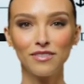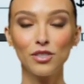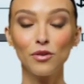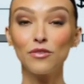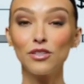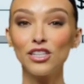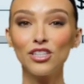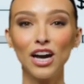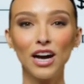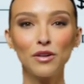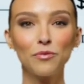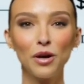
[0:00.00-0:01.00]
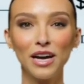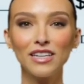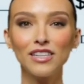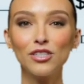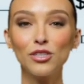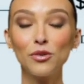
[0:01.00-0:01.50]
So for this check,
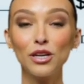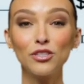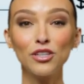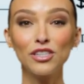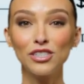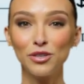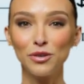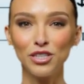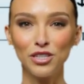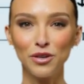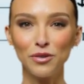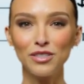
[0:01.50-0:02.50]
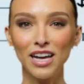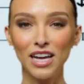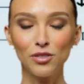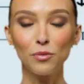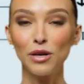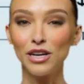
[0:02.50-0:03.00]
write
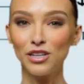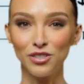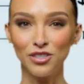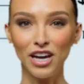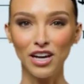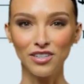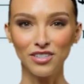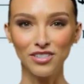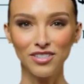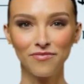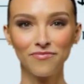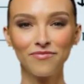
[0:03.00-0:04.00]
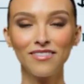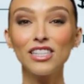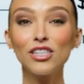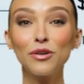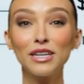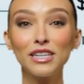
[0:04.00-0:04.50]
$200.00/$100.
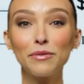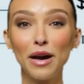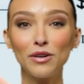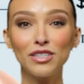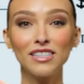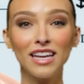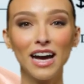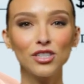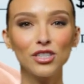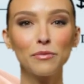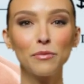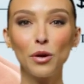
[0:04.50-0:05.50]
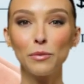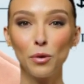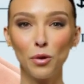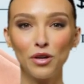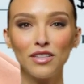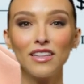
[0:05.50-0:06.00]
This written amount is actually more
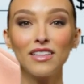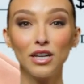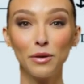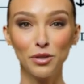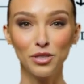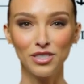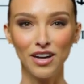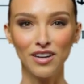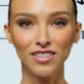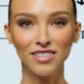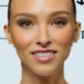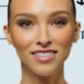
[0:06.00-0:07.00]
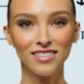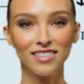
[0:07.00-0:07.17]
important than the numbers box.